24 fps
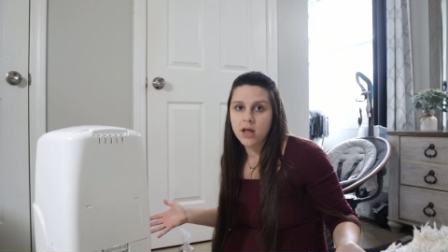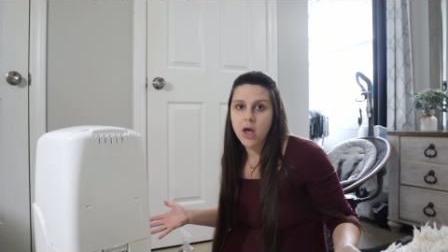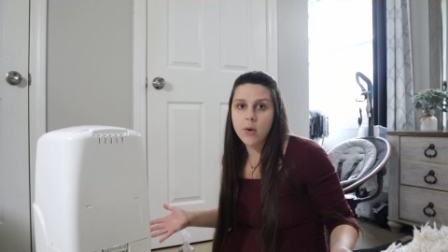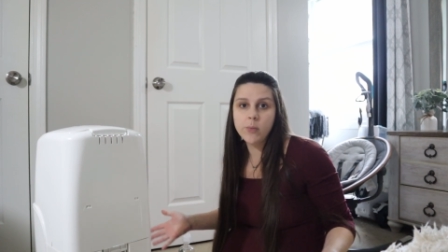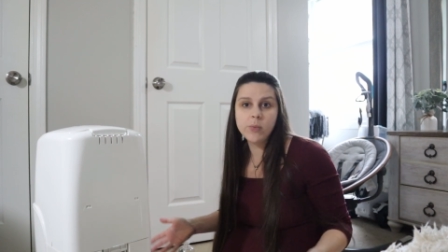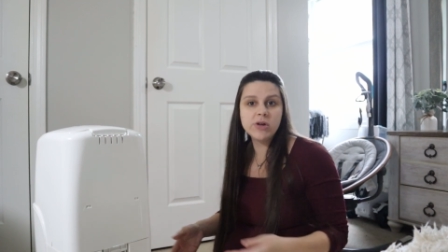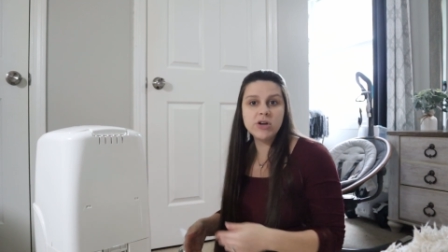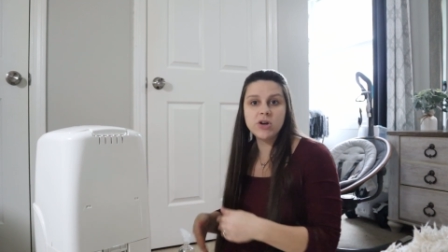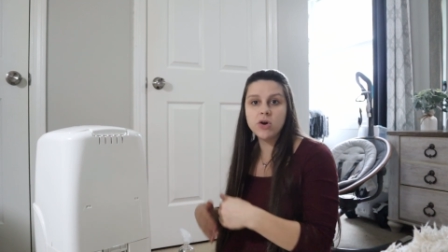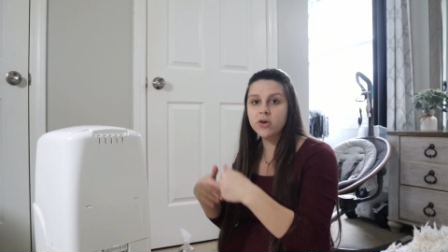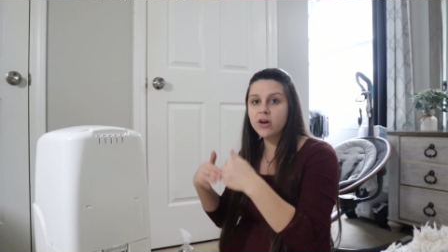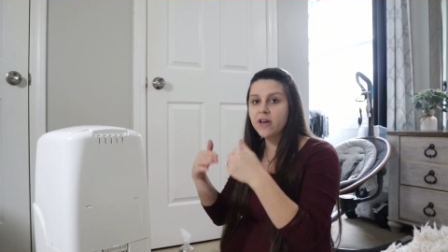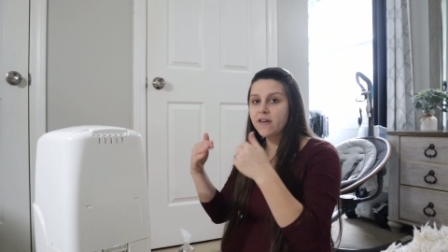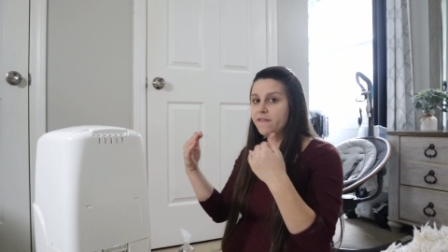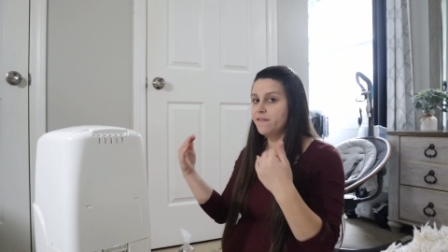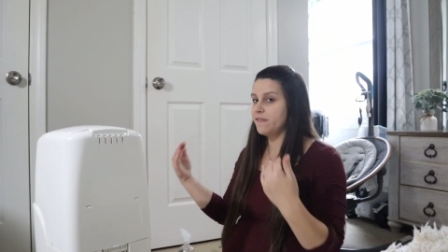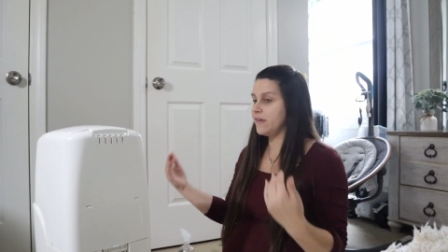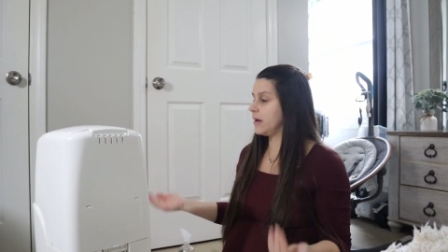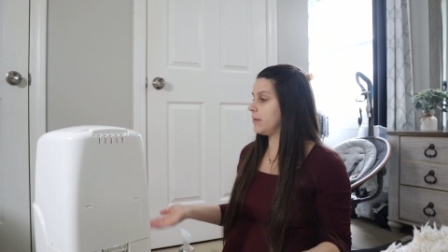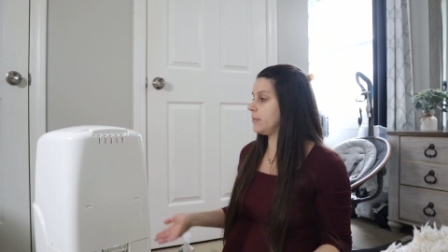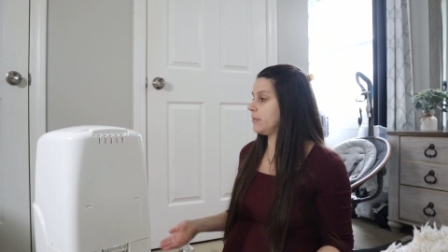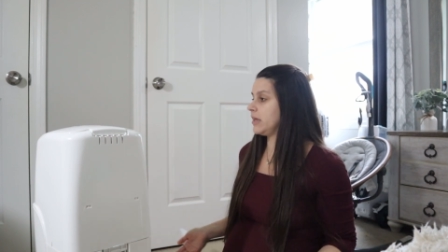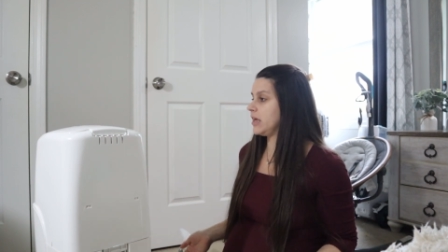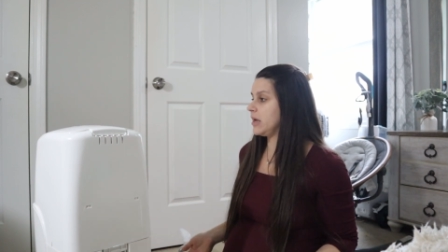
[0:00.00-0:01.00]
And we don't have
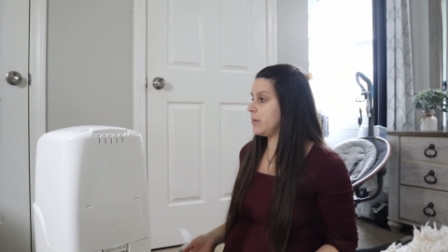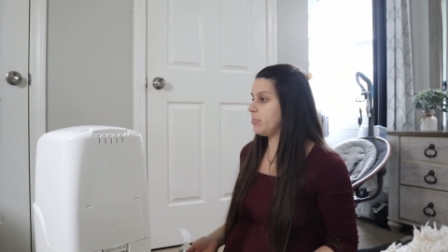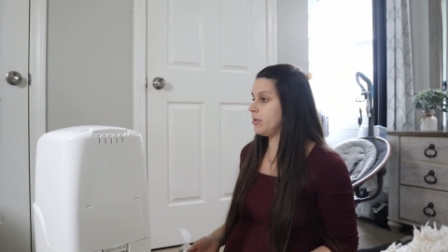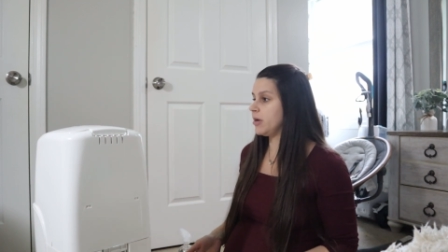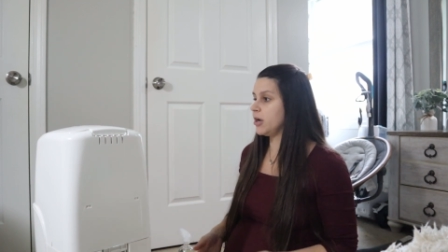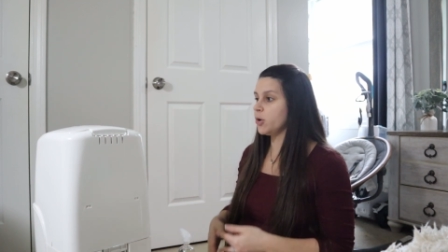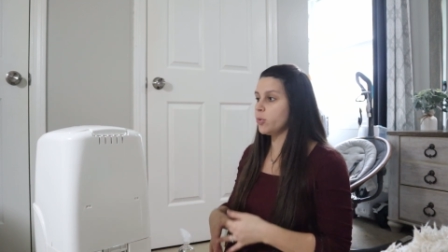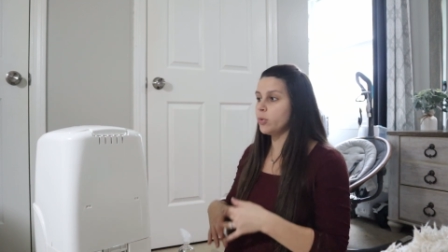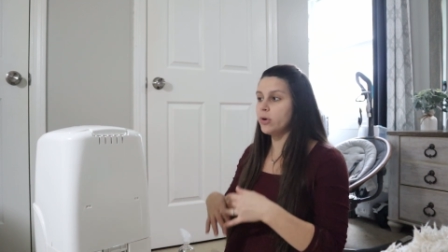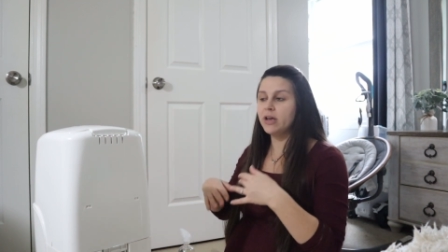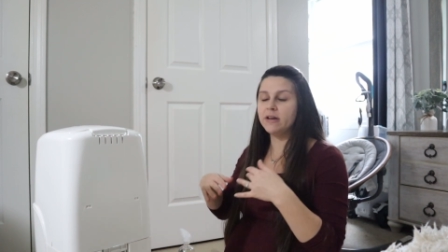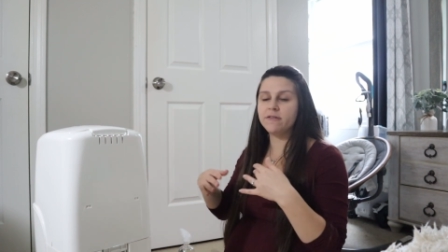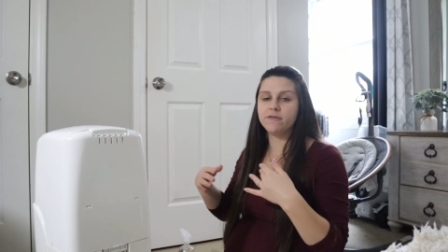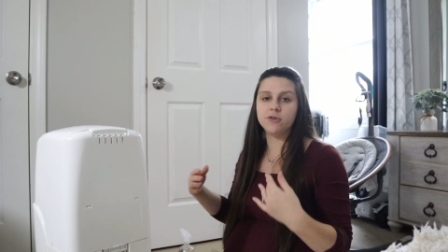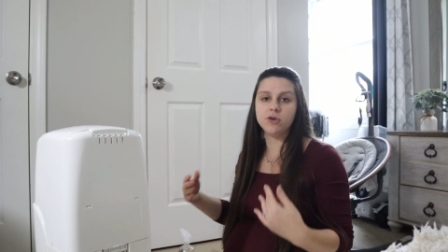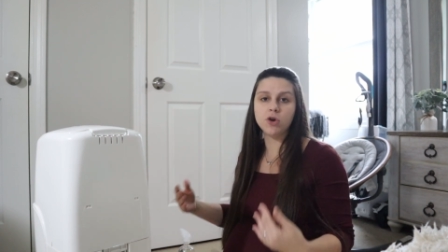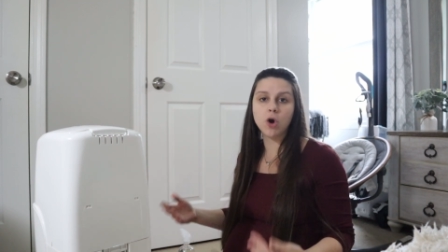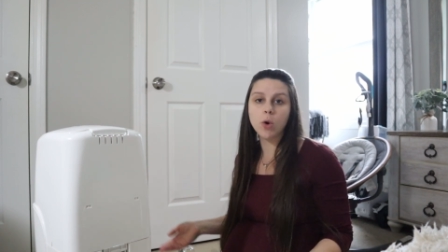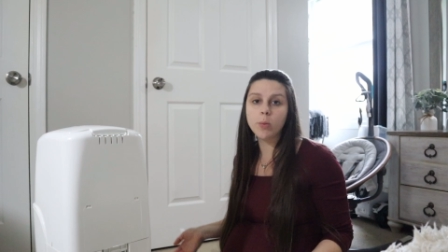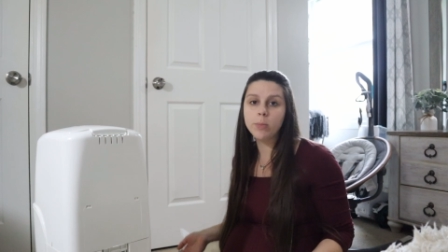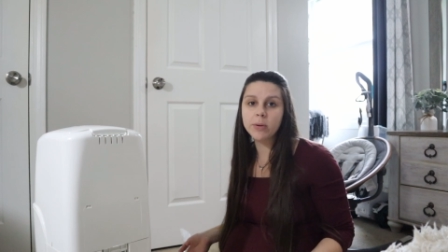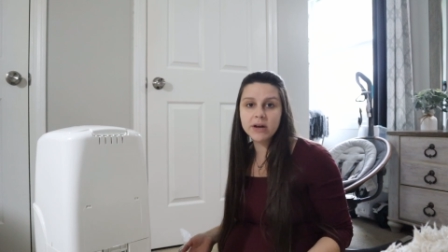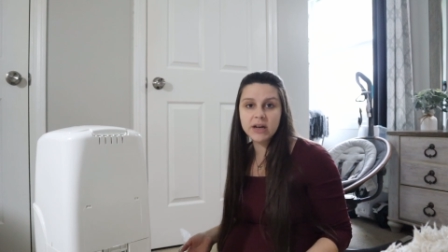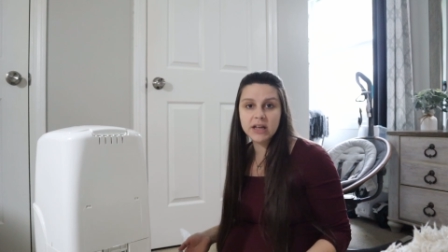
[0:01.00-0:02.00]
family up here. We have
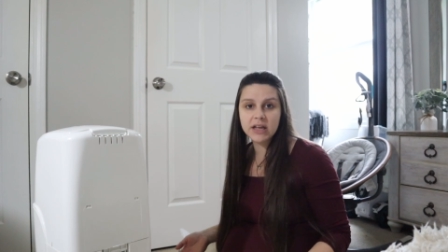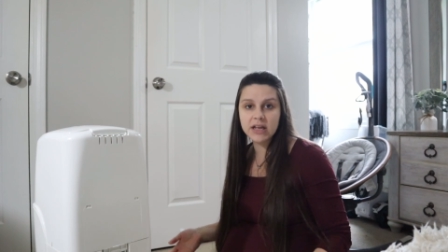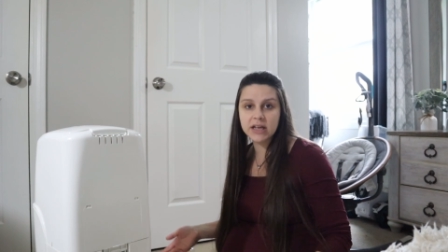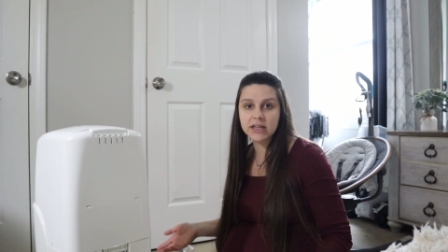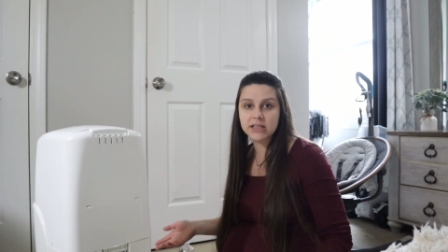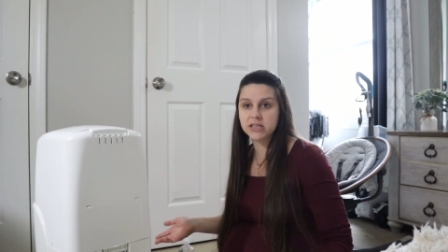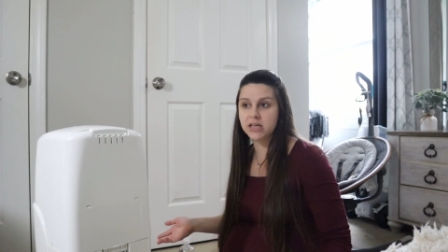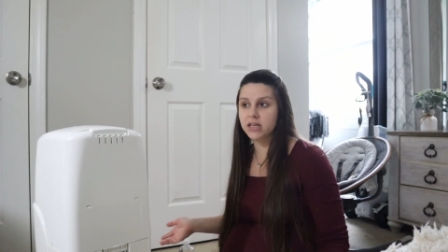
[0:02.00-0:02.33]
nobody